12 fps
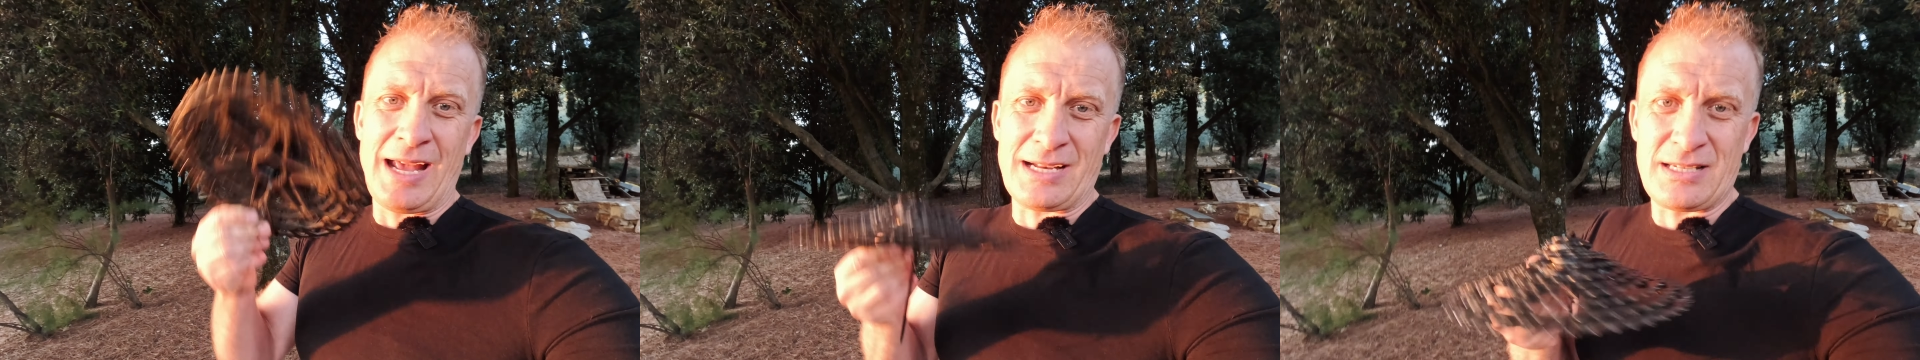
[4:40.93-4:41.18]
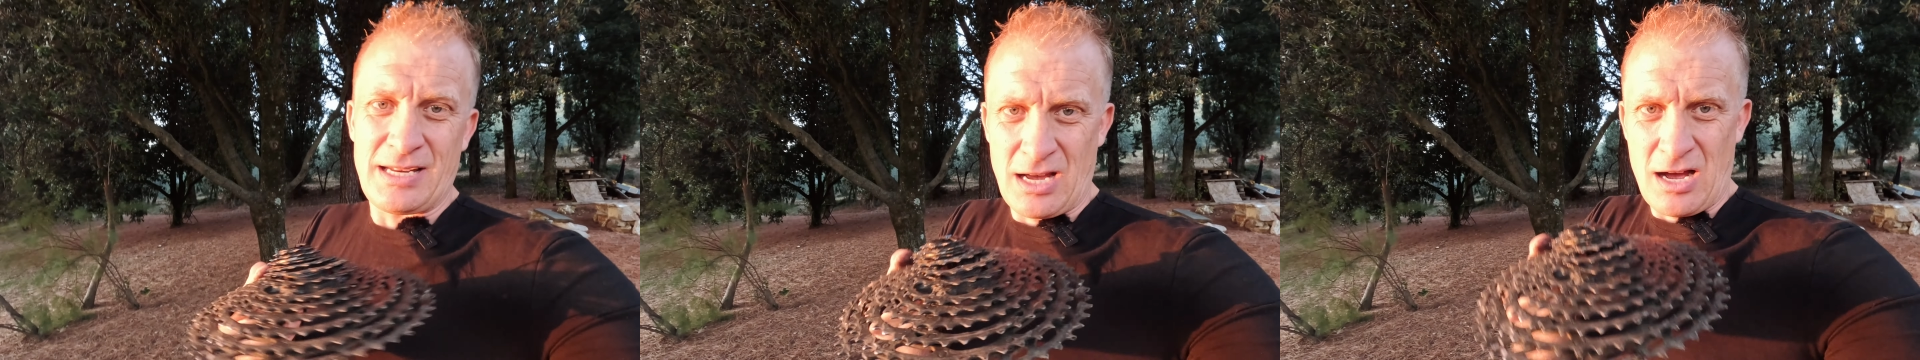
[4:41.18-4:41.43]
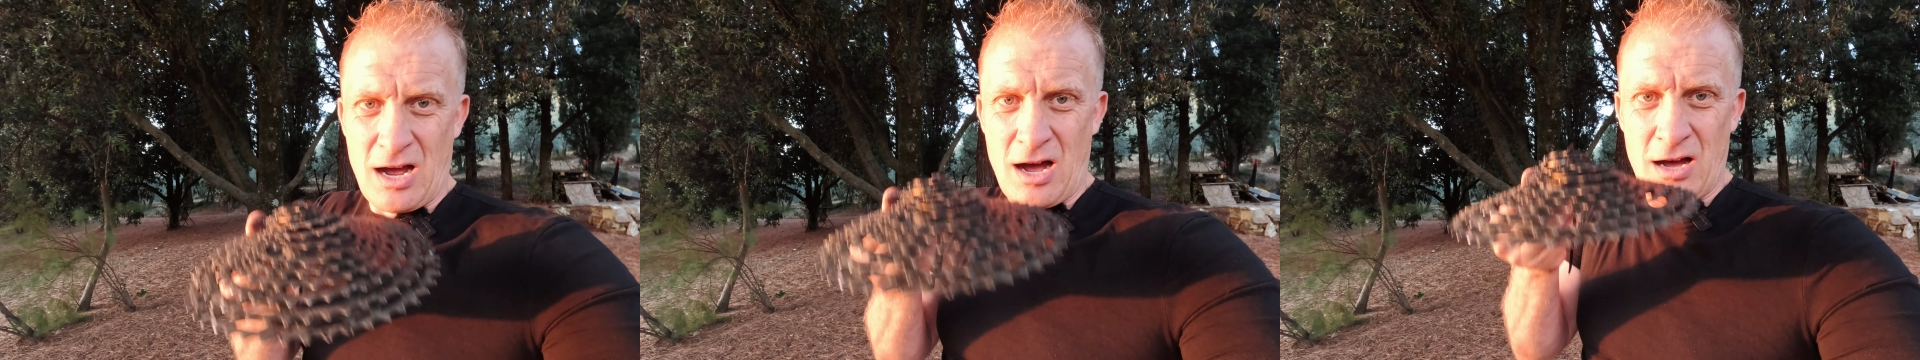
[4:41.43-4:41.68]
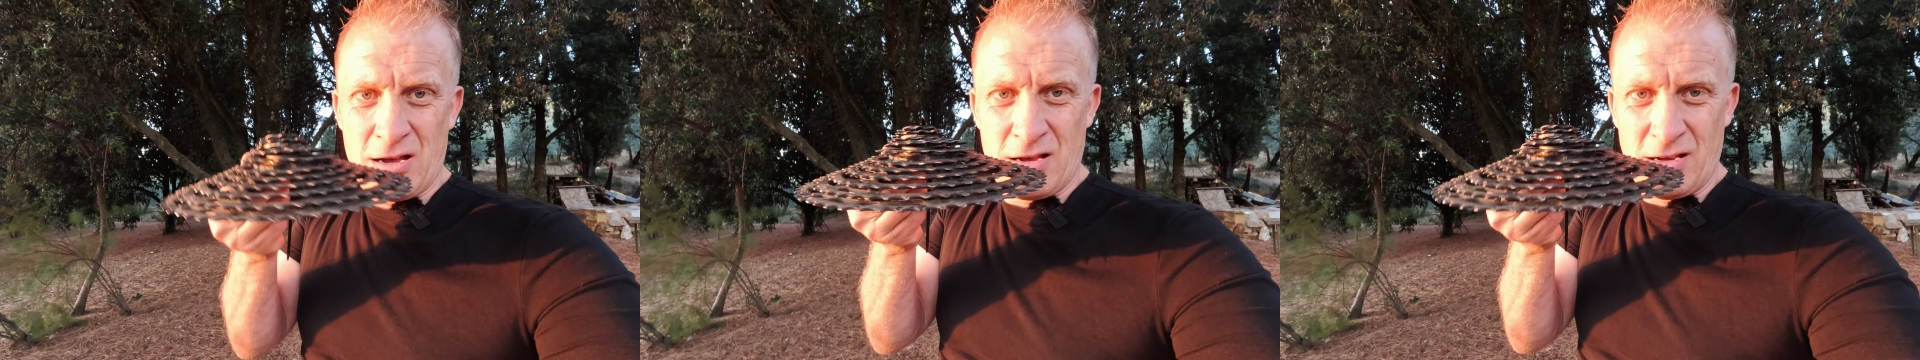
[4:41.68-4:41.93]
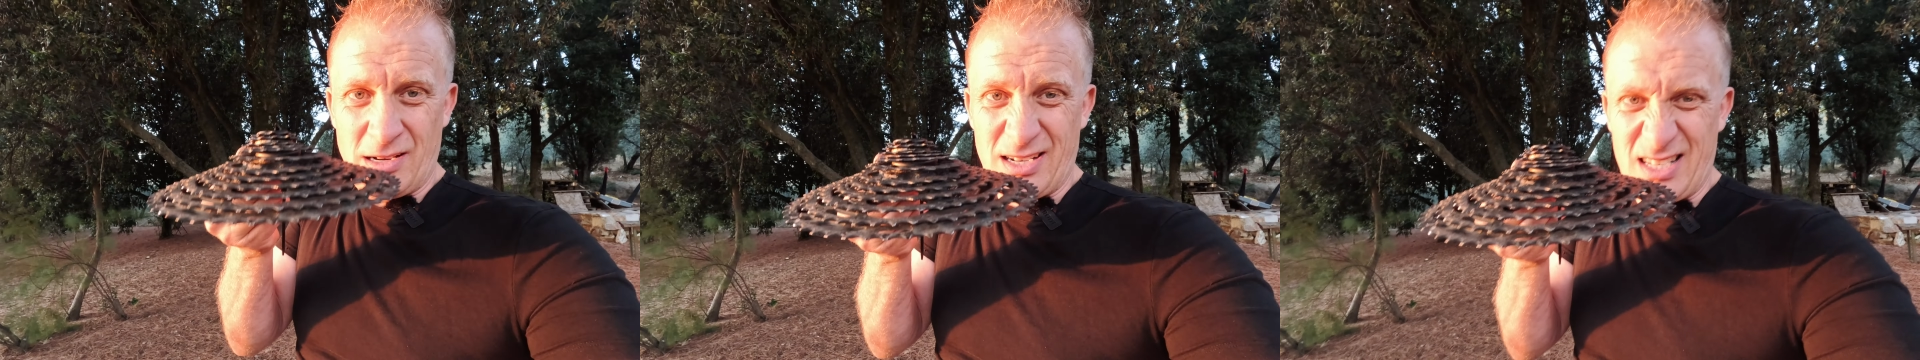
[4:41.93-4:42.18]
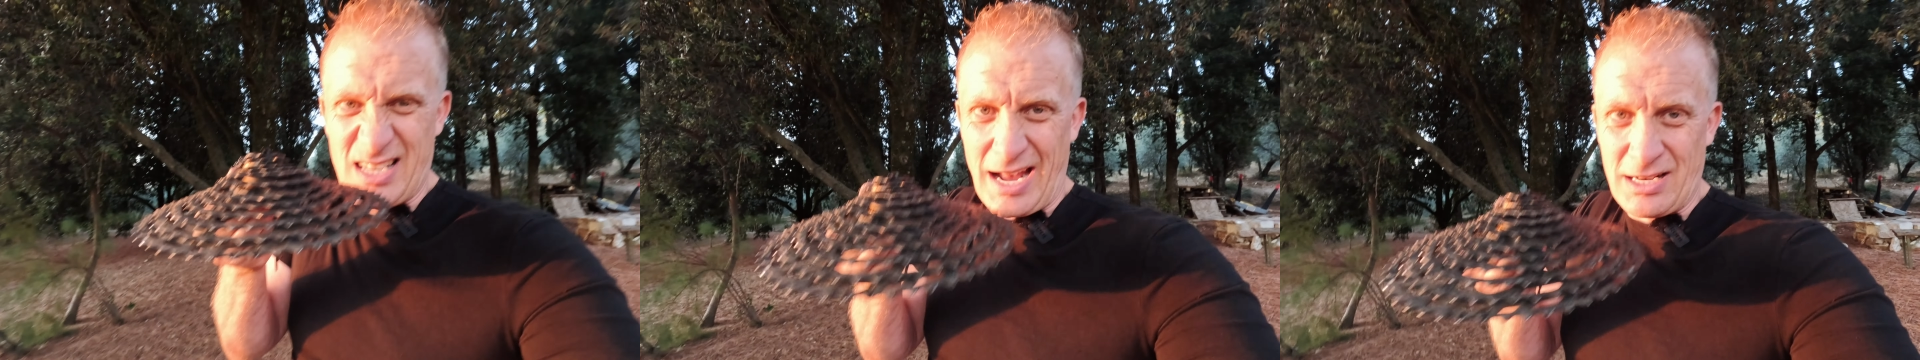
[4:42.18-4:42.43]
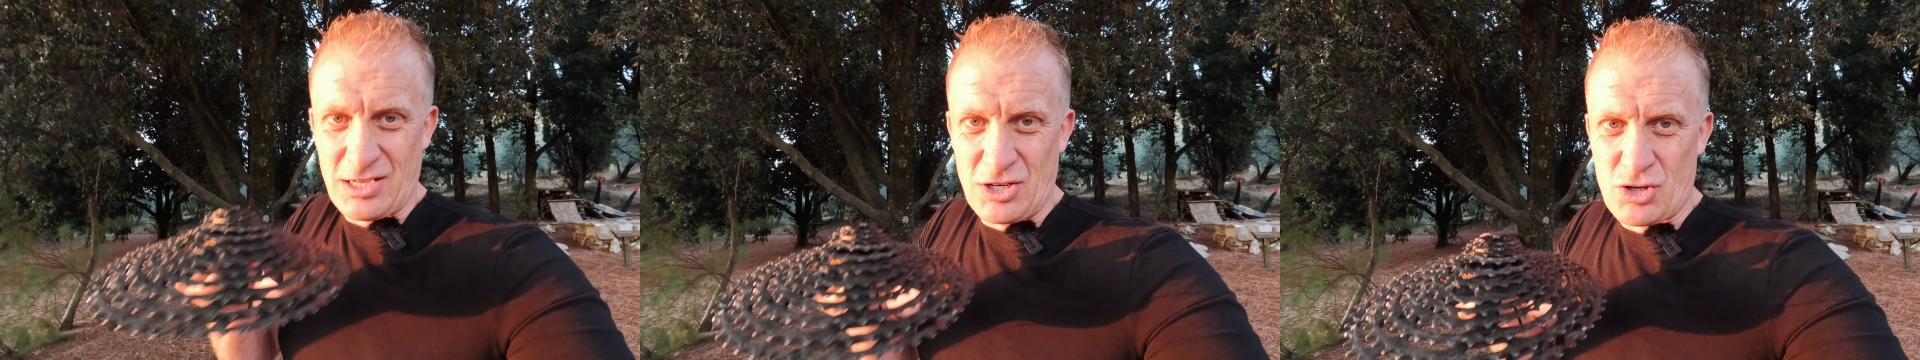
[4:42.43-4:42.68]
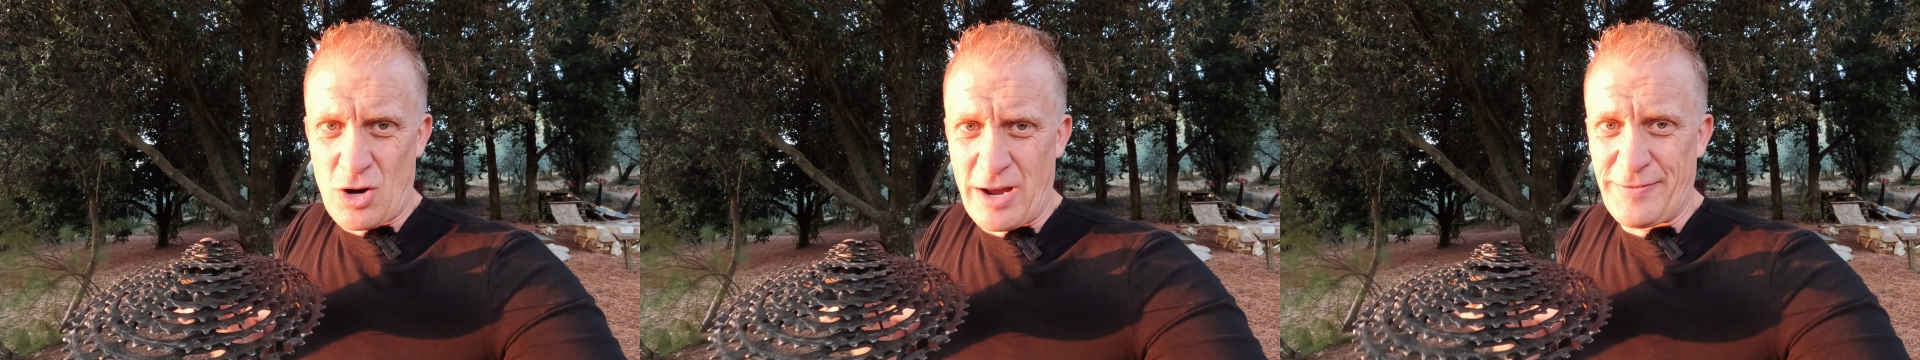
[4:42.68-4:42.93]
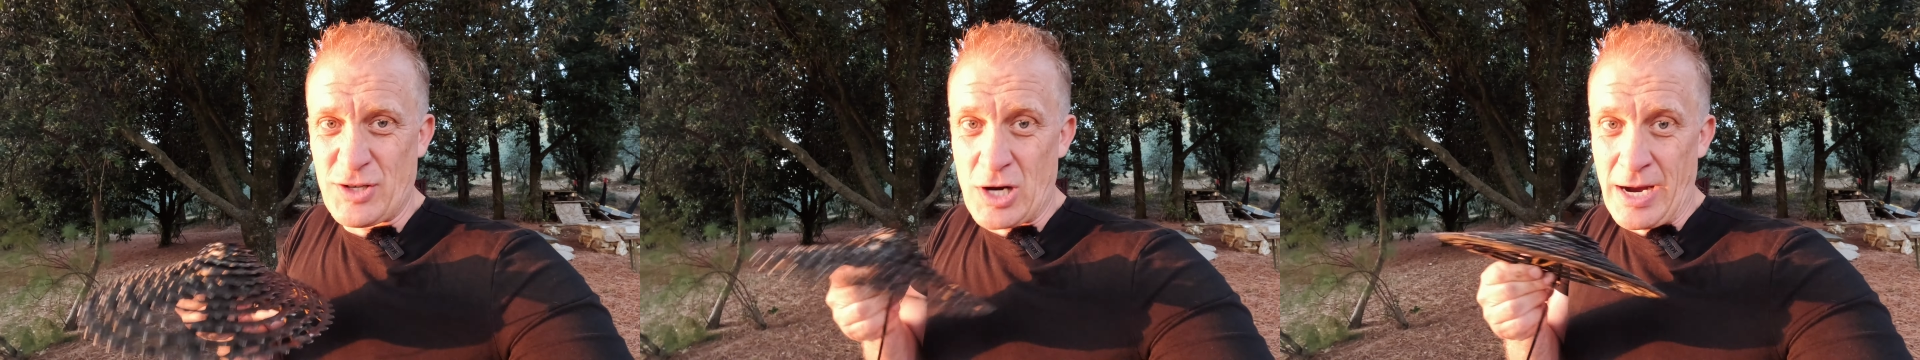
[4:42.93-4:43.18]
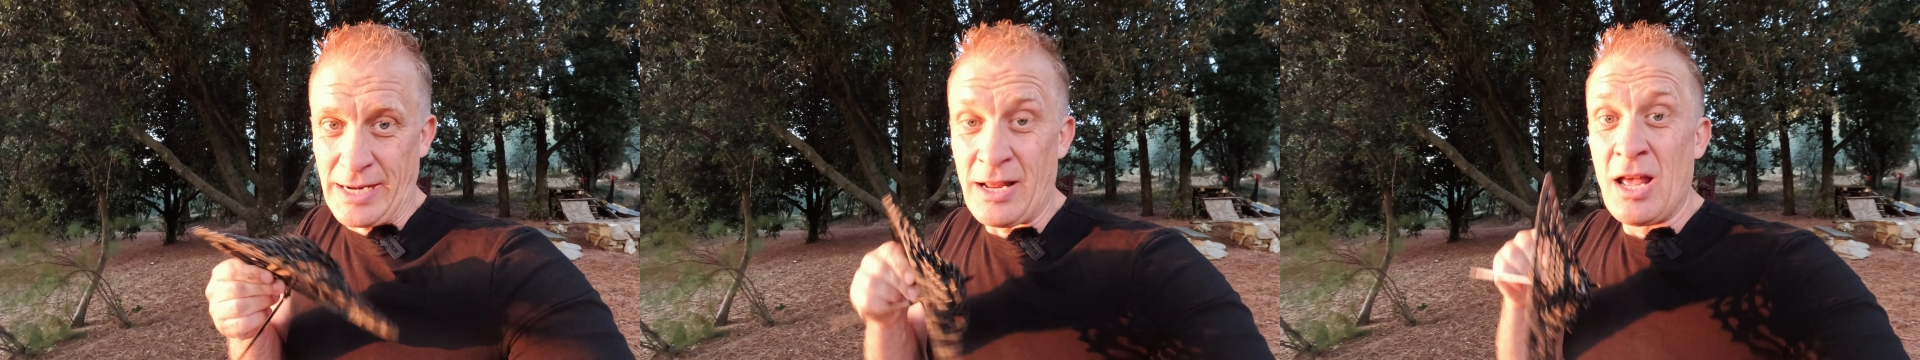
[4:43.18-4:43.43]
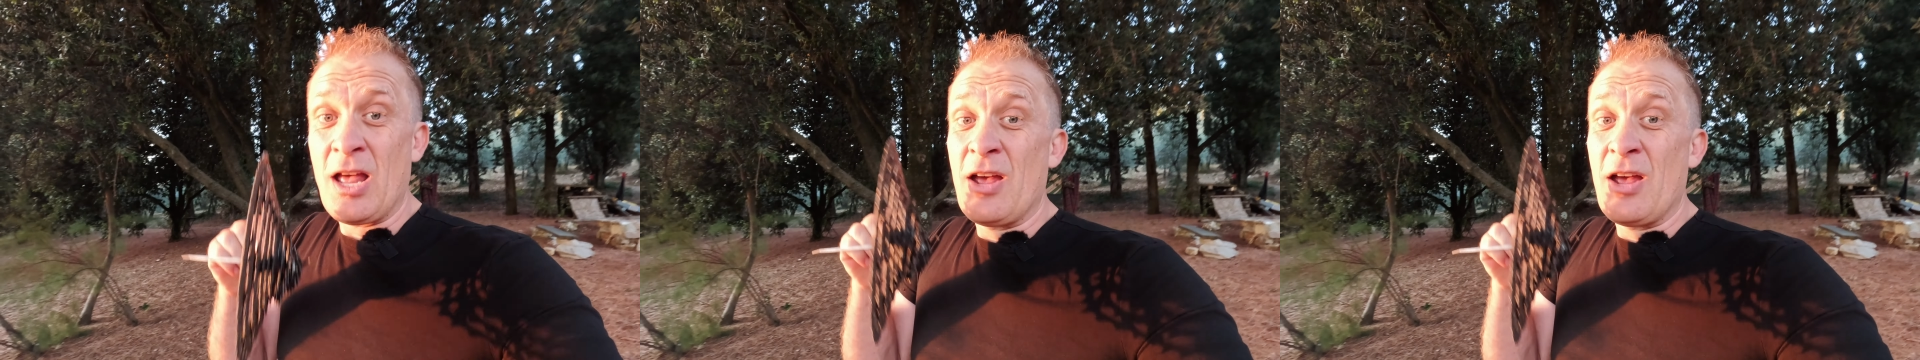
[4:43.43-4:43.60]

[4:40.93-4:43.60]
XTR cassette and drivetrain?